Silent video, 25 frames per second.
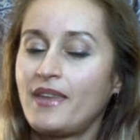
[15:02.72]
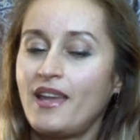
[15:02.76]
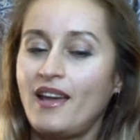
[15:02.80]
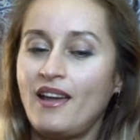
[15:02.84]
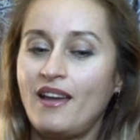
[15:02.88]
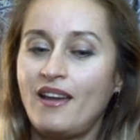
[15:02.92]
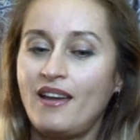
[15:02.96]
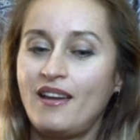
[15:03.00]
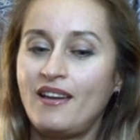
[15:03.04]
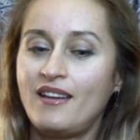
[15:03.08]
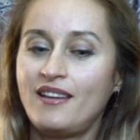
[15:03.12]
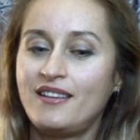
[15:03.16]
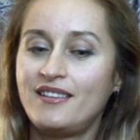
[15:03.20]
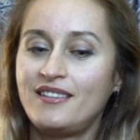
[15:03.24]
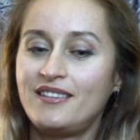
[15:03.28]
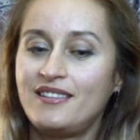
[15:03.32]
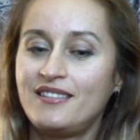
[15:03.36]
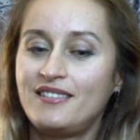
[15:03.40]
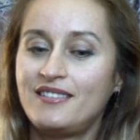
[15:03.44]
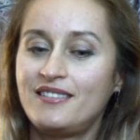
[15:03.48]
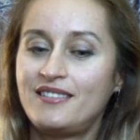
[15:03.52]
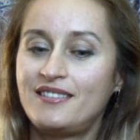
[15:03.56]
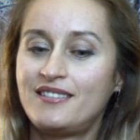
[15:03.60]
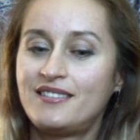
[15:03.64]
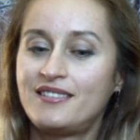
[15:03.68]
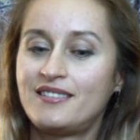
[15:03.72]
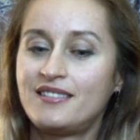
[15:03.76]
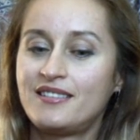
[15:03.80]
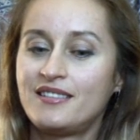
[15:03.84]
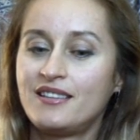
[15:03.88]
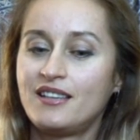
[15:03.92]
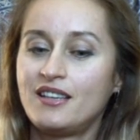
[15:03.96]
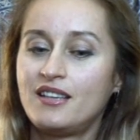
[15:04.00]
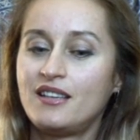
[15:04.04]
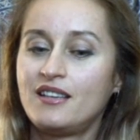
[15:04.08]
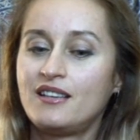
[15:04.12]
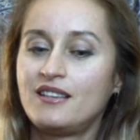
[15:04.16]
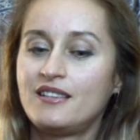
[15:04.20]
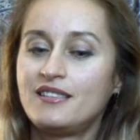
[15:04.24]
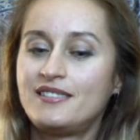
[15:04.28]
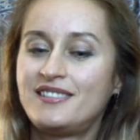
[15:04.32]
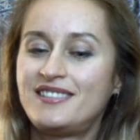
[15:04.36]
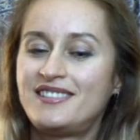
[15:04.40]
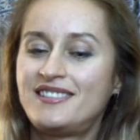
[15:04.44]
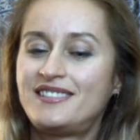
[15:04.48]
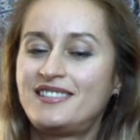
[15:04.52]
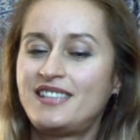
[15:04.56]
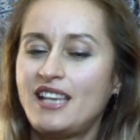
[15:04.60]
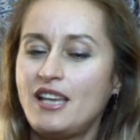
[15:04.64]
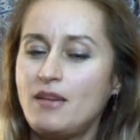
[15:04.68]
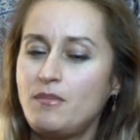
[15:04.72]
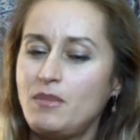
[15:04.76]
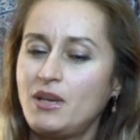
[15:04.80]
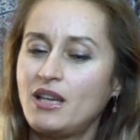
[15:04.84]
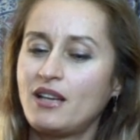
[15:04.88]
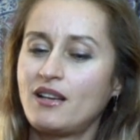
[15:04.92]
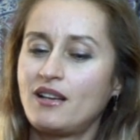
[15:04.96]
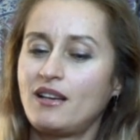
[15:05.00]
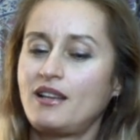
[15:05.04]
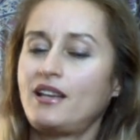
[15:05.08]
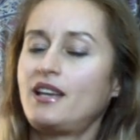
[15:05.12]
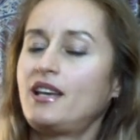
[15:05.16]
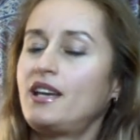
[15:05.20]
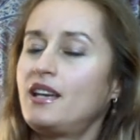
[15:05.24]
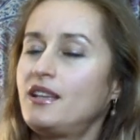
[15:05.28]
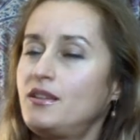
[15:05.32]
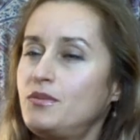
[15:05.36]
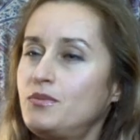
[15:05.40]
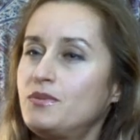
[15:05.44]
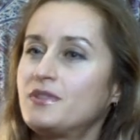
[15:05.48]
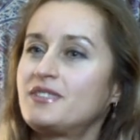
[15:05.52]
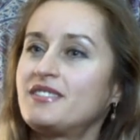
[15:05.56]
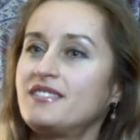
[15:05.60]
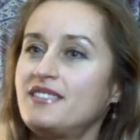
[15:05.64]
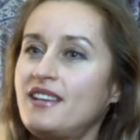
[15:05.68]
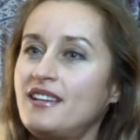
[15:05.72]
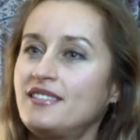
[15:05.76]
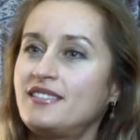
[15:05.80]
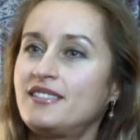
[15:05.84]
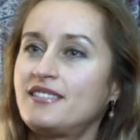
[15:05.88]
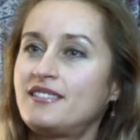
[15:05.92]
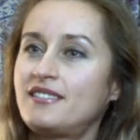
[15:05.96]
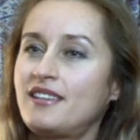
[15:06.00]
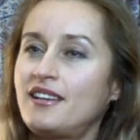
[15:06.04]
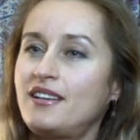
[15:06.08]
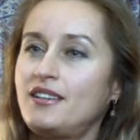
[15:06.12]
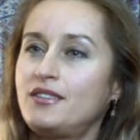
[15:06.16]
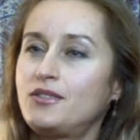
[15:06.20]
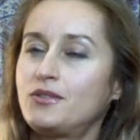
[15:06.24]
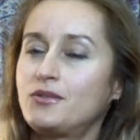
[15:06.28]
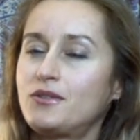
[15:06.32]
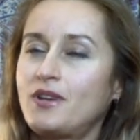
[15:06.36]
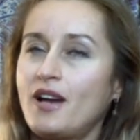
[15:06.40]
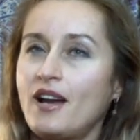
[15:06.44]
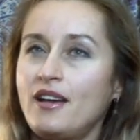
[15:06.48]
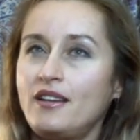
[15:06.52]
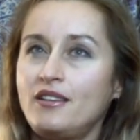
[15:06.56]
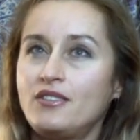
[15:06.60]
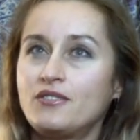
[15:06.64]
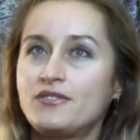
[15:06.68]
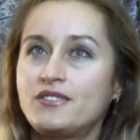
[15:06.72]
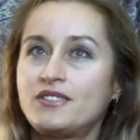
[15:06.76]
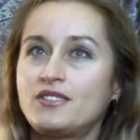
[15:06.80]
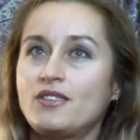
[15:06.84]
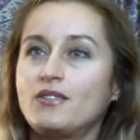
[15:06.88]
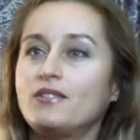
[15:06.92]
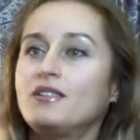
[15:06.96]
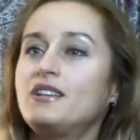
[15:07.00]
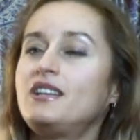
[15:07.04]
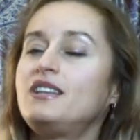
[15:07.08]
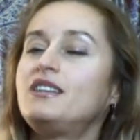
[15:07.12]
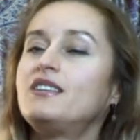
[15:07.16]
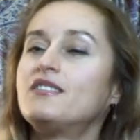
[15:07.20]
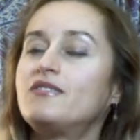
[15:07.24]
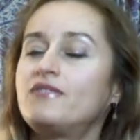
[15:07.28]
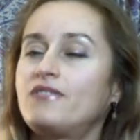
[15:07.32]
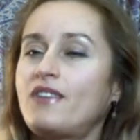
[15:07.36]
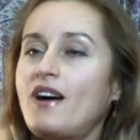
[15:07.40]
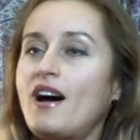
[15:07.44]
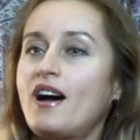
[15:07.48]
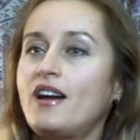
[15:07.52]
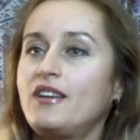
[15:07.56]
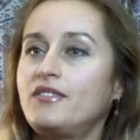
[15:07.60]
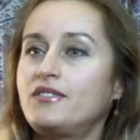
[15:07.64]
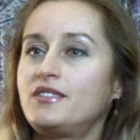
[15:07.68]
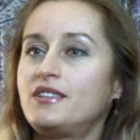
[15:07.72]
And seemingly it was necessary to kind of solidify